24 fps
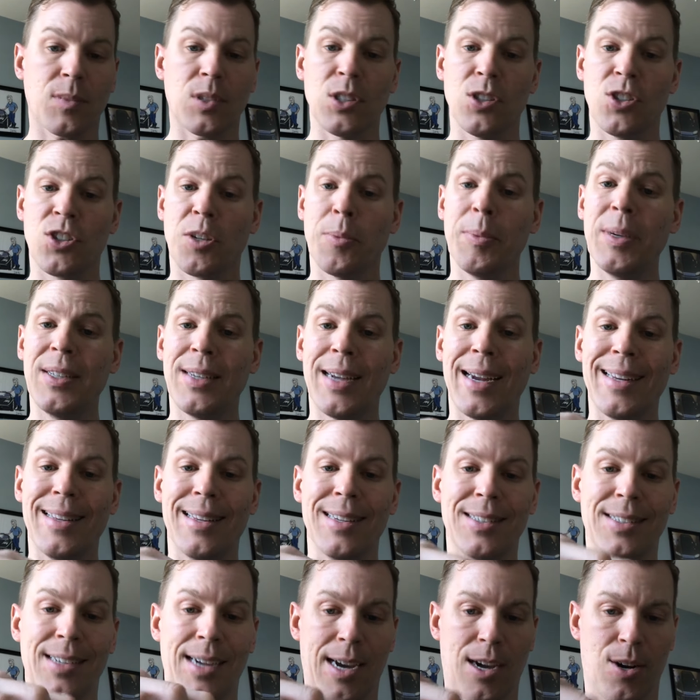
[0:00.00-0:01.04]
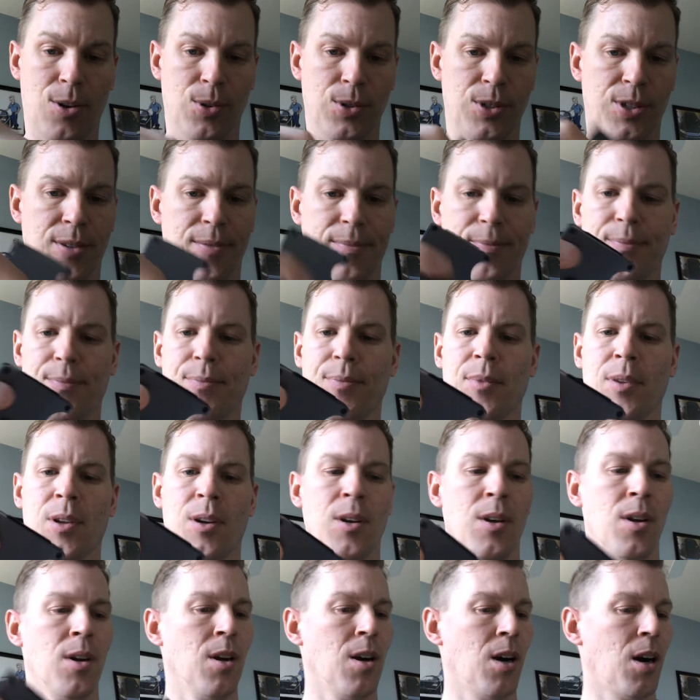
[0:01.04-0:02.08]
So let me take this out.
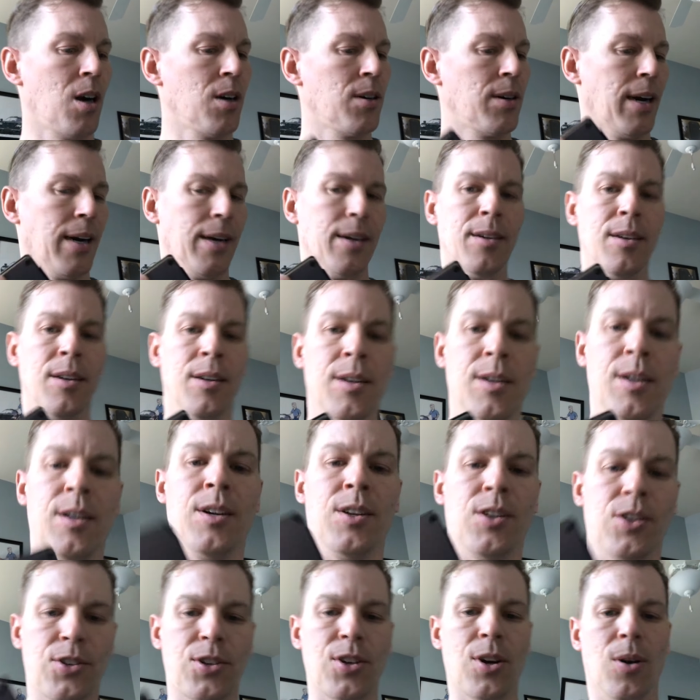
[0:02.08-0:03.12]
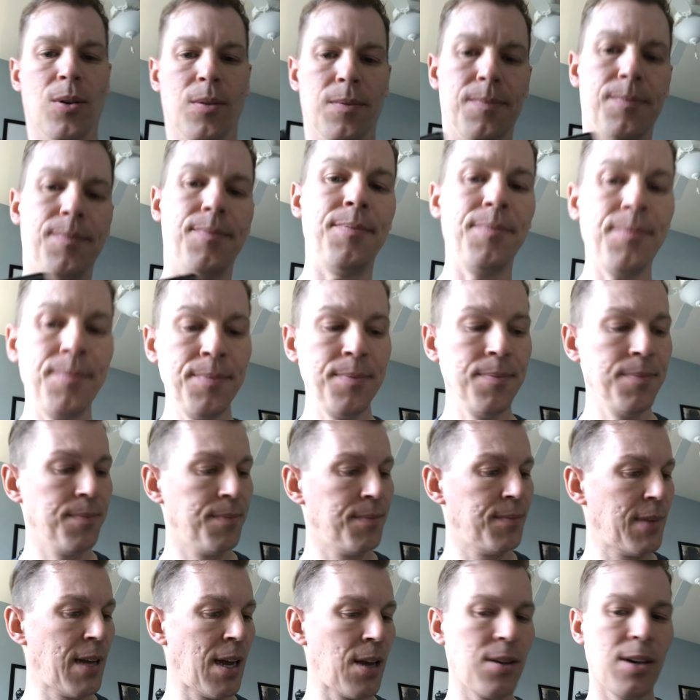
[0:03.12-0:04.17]
All right, so
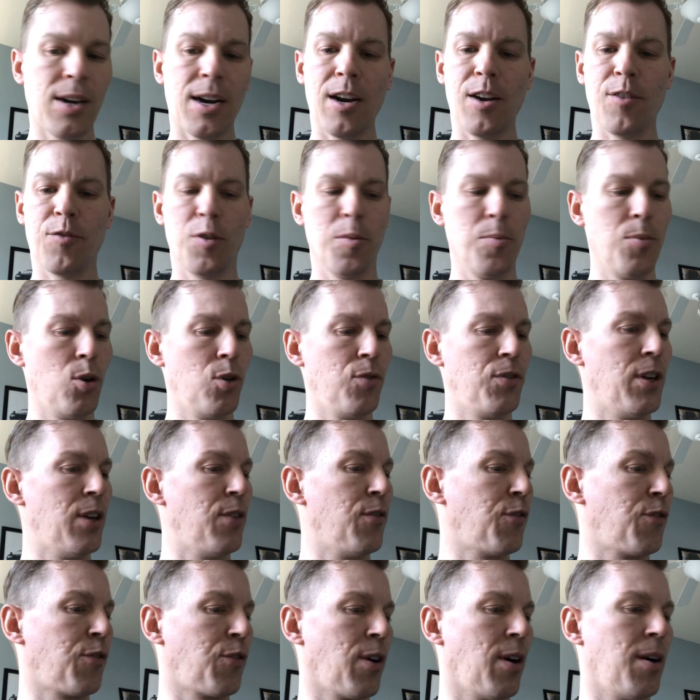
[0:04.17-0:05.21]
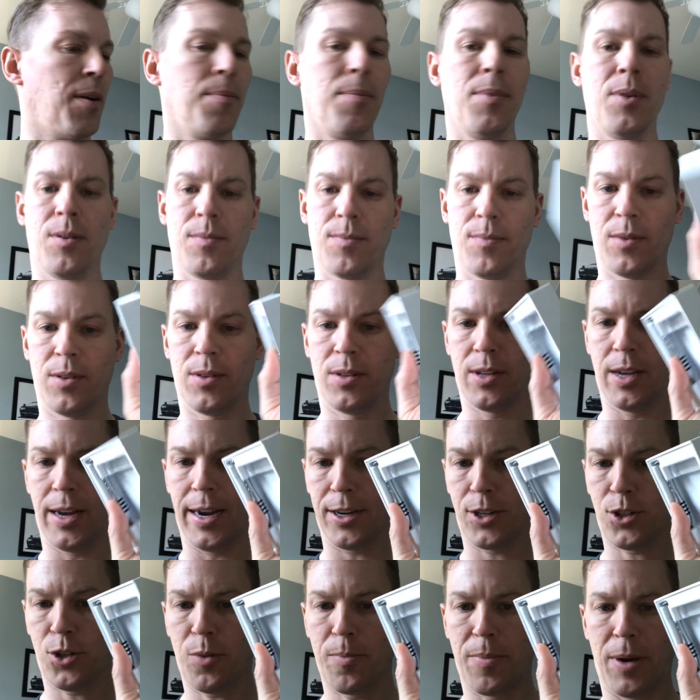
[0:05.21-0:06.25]
now that I have removed it from the
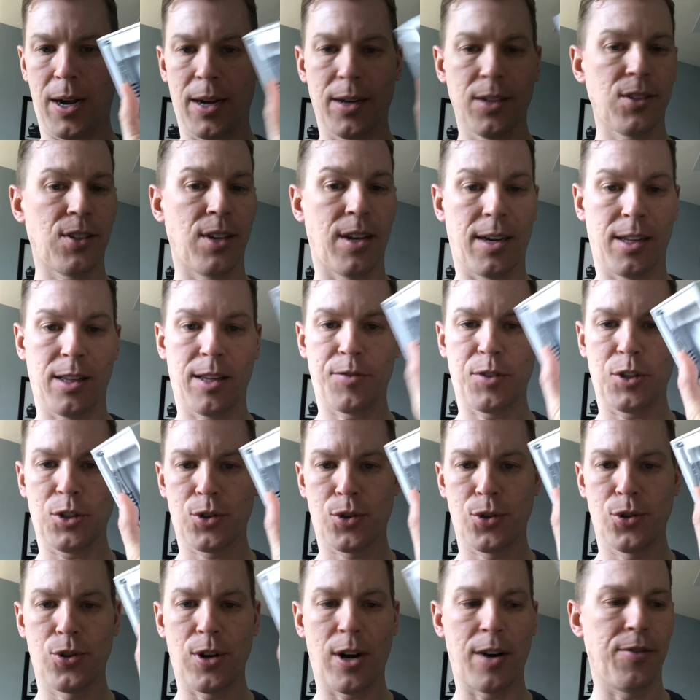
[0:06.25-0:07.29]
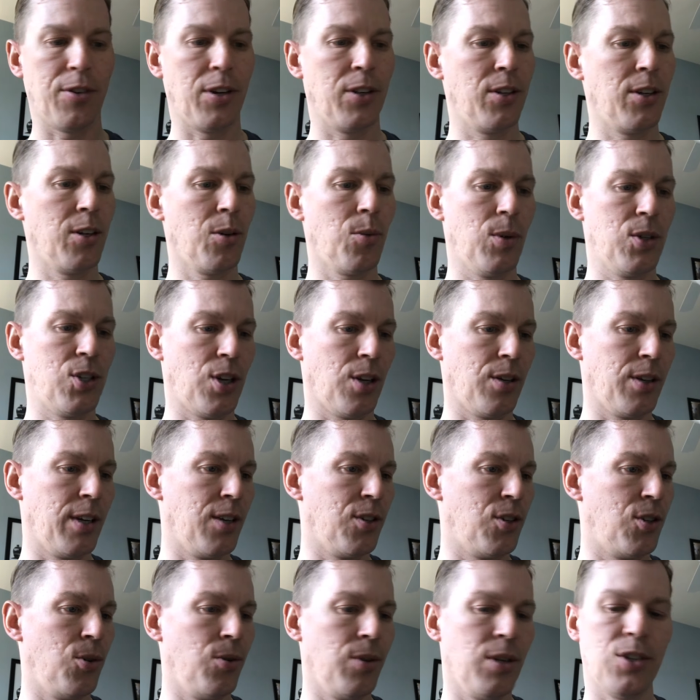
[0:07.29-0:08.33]
actual box, and I left the screwdriver in there, which I'll get
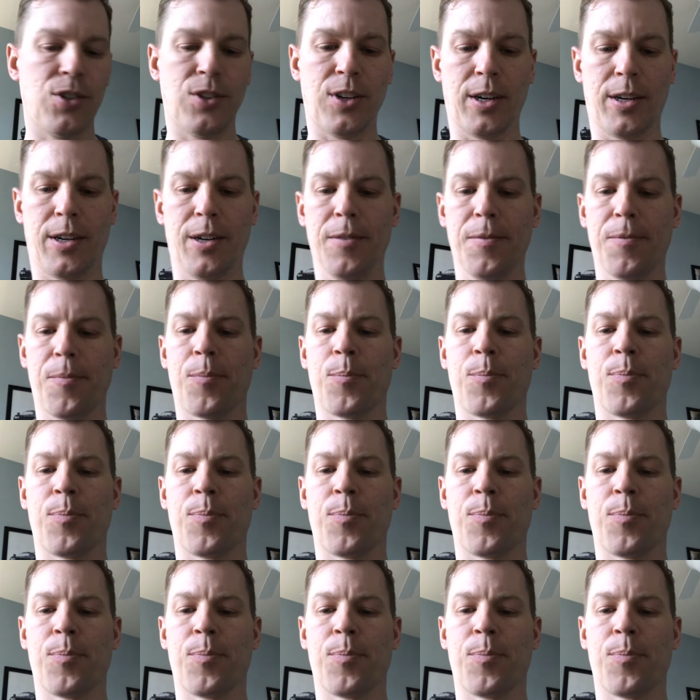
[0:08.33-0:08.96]
to in a second.